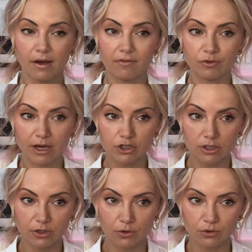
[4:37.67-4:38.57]
when you
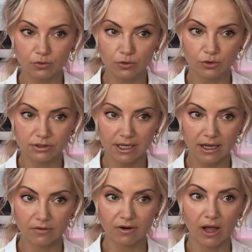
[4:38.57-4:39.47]
actually go through your
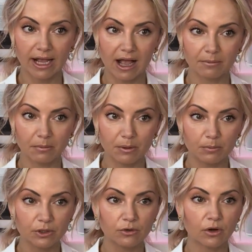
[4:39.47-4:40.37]
day about like how many
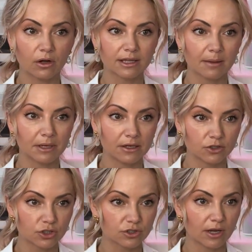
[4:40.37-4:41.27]
people you called, how many
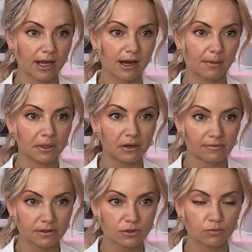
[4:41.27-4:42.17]
lunches you had, how many
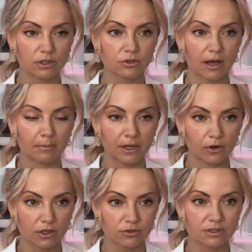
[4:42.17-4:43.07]
events you went to, how many
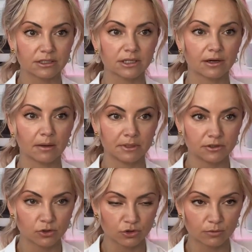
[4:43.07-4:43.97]
cards you sent out, how many
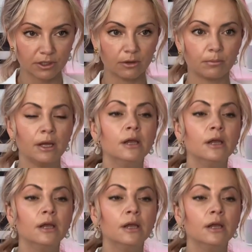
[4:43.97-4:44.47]
social media